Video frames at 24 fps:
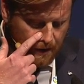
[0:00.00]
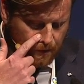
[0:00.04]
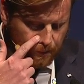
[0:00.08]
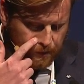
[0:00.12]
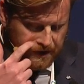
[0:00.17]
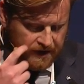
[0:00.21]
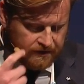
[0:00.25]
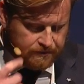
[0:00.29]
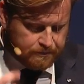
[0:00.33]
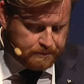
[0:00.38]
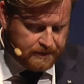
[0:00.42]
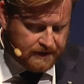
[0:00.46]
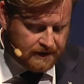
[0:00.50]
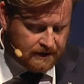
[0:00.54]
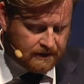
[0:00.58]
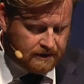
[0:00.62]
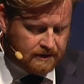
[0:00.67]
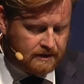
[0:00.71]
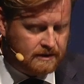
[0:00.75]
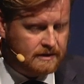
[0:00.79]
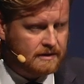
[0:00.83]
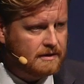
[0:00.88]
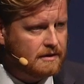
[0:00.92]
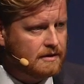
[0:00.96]
We have
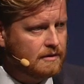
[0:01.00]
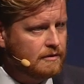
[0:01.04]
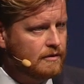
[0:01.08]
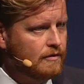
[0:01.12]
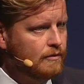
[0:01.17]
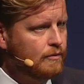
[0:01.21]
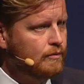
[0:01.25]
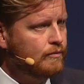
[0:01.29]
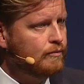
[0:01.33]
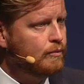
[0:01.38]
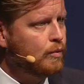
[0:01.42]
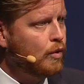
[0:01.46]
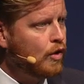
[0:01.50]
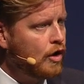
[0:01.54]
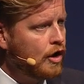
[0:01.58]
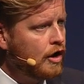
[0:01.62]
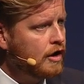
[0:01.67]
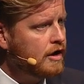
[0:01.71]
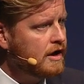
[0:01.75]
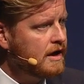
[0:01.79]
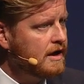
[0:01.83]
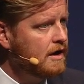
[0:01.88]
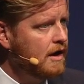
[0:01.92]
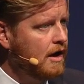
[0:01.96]
been
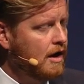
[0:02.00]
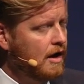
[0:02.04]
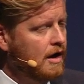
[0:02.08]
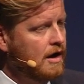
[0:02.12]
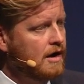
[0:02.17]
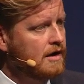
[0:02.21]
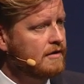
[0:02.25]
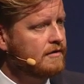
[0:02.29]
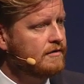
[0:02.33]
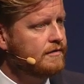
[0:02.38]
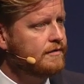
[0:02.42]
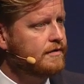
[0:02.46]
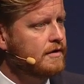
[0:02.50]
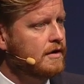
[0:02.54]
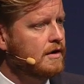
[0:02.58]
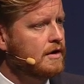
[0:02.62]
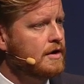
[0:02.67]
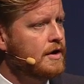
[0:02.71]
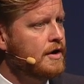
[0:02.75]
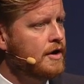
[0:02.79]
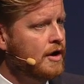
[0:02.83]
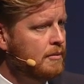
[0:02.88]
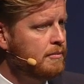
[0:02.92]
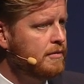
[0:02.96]
working on for a
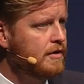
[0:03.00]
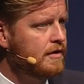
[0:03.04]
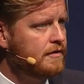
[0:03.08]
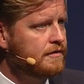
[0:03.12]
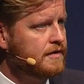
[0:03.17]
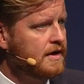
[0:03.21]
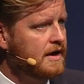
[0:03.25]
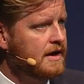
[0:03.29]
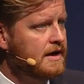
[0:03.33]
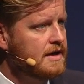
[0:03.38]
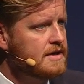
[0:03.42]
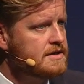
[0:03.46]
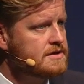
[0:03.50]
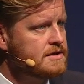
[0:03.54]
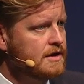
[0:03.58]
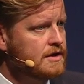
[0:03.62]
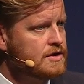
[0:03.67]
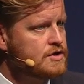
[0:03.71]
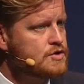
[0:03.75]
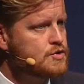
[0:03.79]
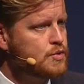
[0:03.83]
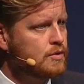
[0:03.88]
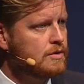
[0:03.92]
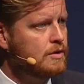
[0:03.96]
number of years
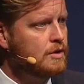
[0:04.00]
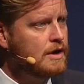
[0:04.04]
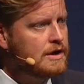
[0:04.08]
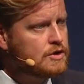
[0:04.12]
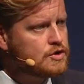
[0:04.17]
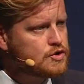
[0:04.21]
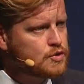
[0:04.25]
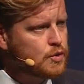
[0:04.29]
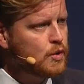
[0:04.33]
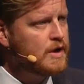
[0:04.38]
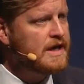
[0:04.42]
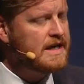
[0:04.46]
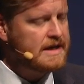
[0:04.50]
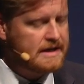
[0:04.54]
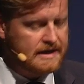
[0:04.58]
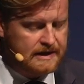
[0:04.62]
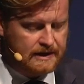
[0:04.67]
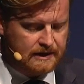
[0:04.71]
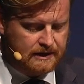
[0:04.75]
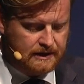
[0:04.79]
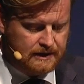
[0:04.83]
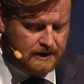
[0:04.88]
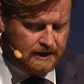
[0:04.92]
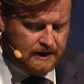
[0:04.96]
on
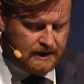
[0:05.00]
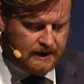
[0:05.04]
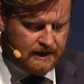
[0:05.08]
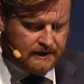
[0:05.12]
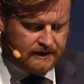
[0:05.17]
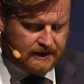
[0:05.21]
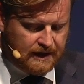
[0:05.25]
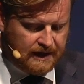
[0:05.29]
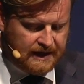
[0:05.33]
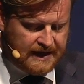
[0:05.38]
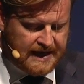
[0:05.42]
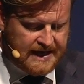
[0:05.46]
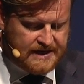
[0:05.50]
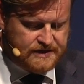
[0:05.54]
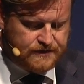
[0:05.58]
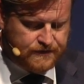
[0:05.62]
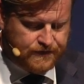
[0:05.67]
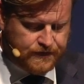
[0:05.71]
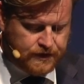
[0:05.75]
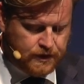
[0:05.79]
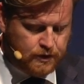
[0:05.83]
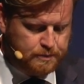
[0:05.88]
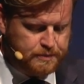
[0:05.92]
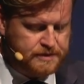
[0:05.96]
tweaking the last
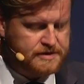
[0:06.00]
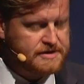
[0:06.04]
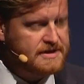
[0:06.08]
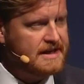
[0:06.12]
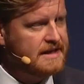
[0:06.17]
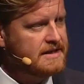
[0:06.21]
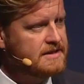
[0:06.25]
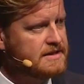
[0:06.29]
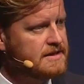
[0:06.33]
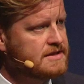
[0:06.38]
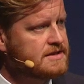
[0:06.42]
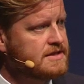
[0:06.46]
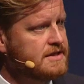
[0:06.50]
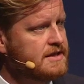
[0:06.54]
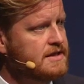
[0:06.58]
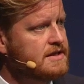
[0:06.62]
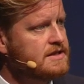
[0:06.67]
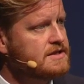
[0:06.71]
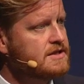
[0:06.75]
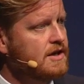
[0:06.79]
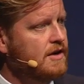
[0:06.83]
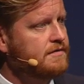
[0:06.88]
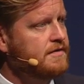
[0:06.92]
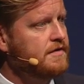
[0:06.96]
few
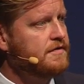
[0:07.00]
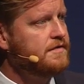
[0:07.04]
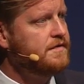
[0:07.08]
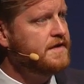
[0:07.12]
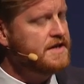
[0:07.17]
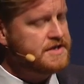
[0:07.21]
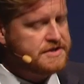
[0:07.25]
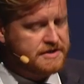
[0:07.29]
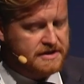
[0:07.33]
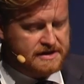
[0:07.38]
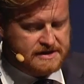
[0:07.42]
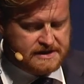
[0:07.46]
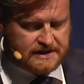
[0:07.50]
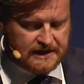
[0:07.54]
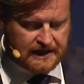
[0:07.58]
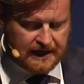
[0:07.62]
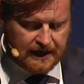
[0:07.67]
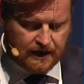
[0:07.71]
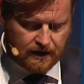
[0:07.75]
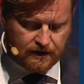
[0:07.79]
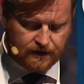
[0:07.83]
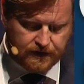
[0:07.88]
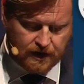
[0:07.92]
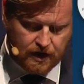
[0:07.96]
percentages of efficiency
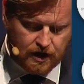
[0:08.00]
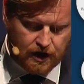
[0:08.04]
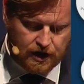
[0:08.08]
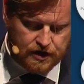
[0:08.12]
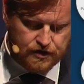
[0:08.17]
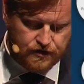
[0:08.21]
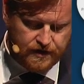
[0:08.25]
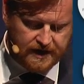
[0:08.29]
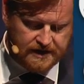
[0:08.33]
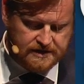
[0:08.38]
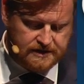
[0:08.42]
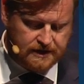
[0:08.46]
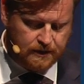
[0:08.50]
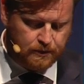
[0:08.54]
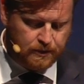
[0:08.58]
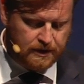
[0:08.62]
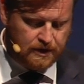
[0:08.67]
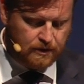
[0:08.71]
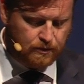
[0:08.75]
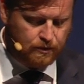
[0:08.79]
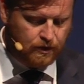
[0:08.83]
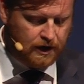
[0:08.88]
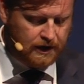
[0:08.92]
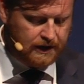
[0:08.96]
out of the contracts that we
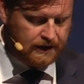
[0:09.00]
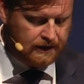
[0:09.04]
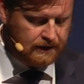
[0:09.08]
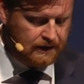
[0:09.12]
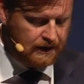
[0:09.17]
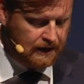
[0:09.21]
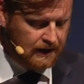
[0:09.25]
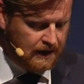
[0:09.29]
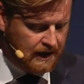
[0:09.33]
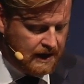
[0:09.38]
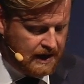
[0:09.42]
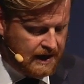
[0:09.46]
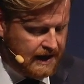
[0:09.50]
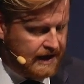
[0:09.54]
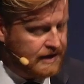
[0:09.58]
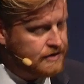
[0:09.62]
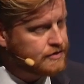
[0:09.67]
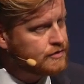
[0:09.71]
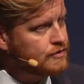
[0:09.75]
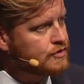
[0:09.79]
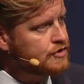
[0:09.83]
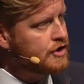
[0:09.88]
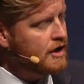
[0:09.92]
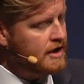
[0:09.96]
are running, and
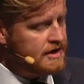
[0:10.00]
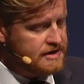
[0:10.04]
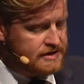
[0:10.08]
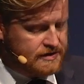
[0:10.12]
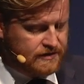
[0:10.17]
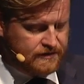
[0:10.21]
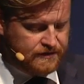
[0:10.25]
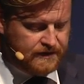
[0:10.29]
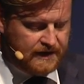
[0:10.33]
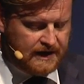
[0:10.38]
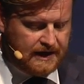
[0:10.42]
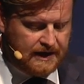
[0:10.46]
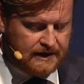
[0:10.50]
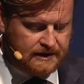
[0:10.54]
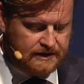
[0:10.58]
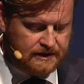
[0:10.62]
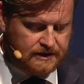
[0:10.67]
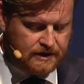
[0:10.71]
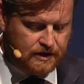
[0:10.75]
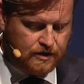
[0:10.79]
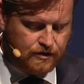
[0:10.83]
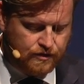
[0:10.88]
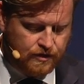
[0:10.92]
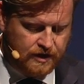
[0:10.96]
to justify the
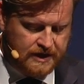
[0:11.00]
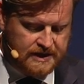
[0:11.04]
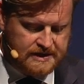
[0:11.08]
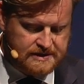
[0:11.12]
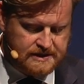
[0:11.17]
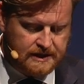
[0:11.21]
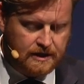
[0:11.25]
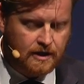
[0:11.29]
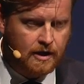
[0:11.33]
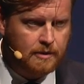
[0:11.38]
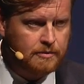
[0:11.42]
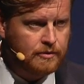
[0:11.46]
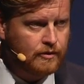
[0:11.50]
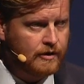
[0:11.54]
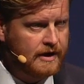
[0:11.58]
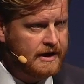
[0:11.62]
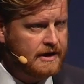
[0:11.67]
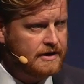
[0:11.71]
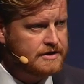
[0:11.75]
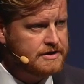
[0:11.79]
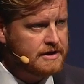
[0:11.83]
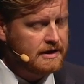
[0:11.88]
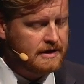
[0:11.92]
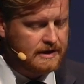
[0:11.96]
decrease in
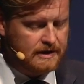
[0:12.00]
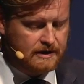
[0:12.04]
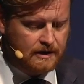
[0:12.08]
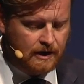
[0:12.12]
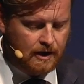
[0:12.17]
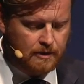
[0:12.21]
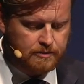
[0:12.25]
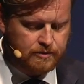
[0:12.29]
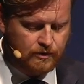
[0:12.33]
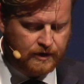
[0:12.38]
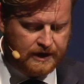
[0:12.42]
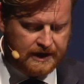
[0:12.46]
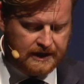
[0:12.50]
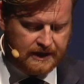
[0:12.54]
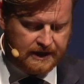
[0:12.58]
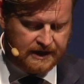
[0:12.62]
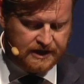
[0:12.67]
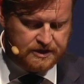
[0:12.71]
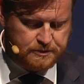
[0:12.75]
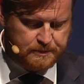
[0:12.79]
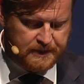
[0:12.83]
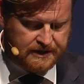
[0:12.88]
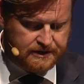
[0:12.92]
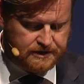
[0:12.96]
operating
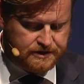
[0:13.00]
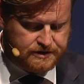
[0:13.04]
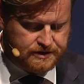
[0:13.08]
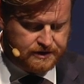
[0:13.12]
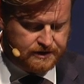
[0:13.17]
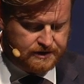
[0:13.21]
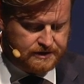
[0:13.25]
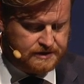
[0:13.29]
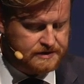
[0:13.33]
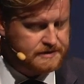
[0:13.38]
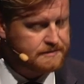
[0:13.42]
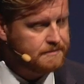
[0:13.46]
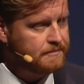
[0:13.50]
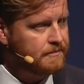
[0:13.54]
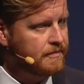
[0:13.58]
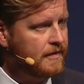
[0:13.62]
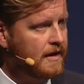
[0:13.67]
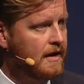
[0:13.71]
expenditures.